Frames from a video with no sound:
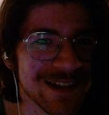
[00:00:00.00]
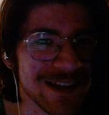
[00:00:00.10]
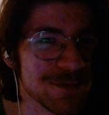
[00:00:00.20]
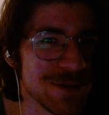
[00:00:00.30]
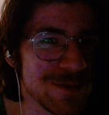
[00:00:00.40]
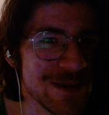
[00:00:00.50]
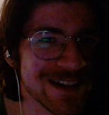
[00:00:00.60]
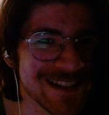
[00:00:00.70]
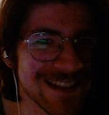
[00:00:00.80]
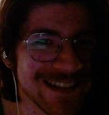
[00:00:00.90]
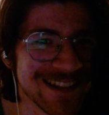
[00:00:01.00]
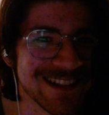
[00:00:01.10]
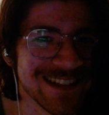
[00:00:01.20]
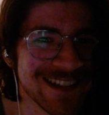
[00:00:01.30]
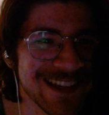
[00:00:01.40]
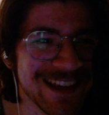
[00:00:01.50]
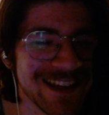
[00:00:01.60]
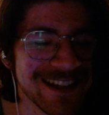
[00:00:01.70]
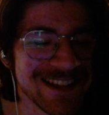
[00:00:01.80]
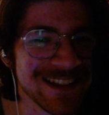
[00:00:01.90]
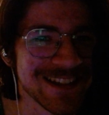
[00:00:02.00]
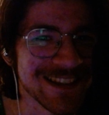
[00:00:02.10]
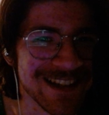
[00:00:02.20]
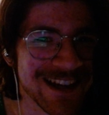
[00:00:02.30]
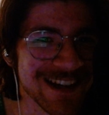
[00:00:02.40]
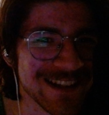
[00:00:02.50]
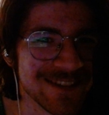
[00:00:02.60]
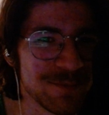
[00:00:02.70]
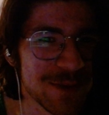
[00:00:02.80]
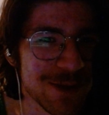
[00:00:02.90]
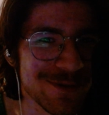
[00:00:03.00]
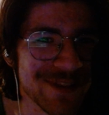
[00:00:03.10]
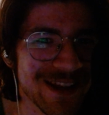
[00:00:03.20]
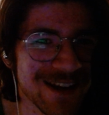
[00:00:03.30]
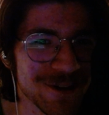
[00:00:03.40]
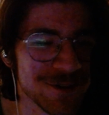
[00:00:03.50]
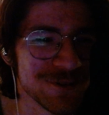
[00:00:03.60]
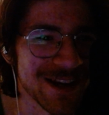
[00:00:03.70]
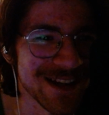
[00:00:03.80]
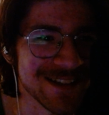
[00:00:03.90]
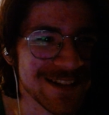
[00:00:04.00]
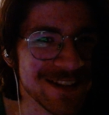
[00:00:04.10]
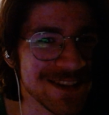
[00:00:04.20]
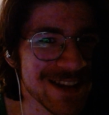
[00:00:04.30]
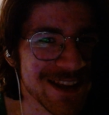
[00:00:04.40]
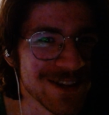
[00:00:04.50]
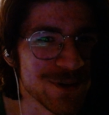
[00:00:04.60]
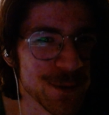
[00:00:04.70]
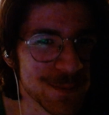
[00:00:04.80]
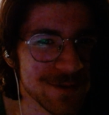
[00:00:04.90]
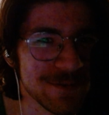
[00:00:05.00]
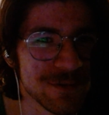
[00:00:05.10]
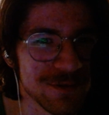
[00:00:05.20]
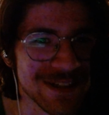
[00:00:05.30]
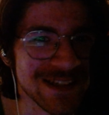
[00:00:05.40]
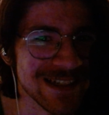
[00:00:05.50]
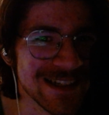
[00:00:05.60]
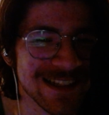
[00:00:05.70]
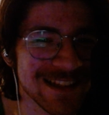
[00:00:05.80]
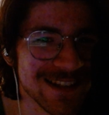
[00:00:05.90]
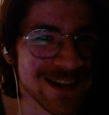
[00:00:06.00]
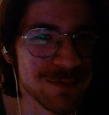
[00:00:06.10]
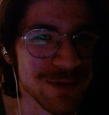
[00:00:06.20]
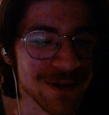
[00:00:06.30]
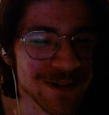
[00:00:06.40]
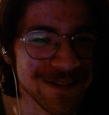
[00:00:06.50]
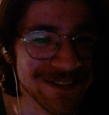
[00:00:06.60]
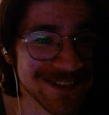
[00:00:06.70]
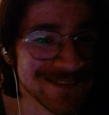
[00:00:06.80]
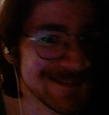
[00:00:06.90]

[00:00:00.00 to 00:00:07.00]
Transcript: I'm gonna be honest, the kinds of people that are attracted to Death Corpse of Krieg and Templars,